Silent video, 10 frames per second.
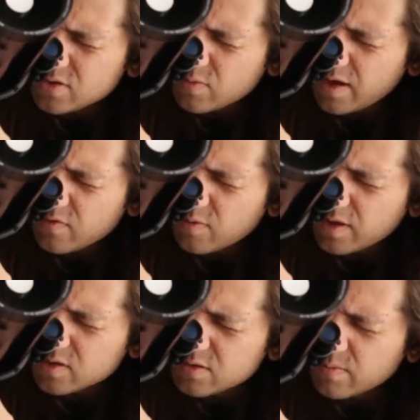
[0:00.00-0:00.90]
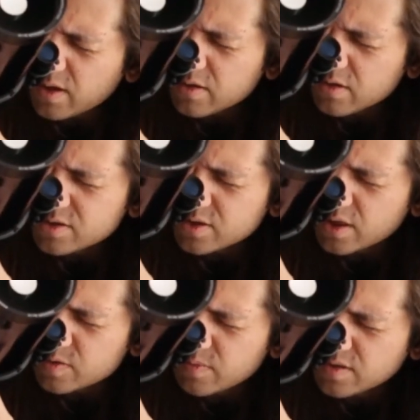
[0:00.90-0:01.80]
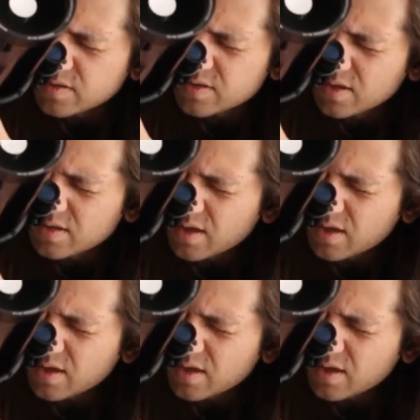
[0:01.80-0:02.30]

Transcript: so you might have to make smaller adjustments